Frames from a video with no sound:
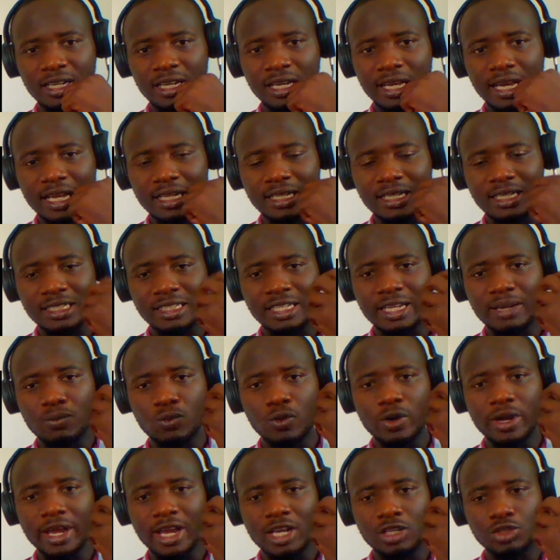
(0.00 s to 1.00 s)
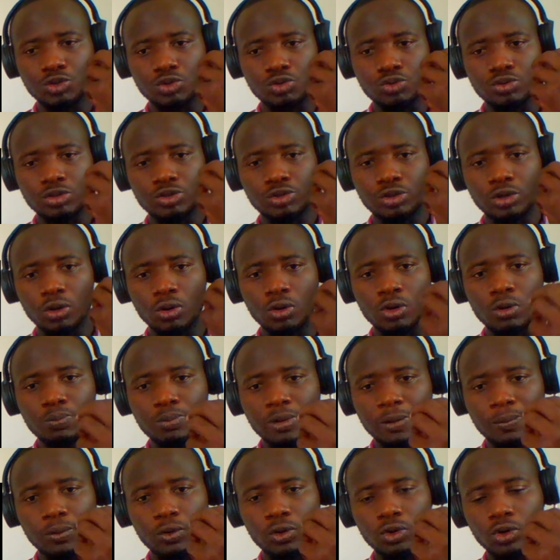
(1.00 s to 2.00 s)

and the same way as you treat your own people,